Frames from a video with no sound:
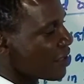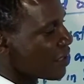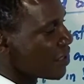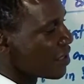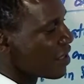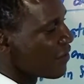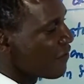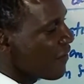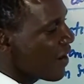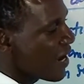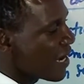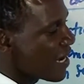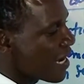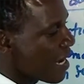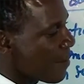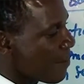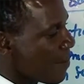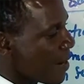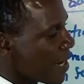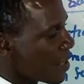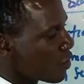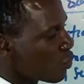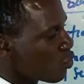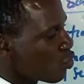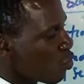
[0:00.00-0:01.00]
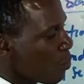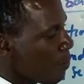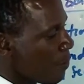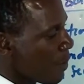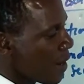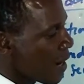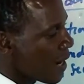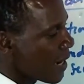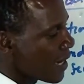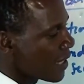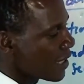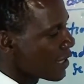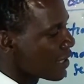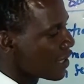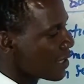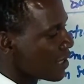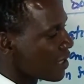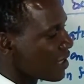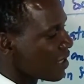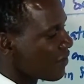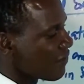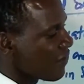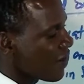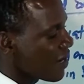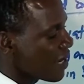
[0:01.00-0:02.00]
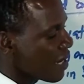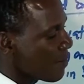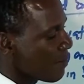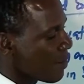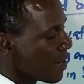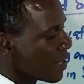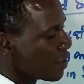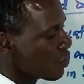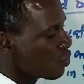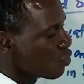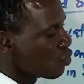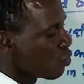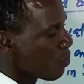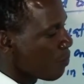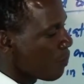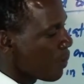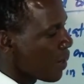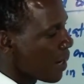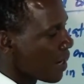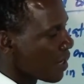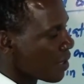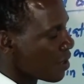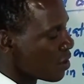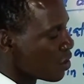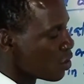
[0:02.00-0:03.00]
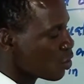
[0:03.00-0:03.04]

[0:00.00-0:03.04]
Divide here by 2 pi. Divide here by 2 pi.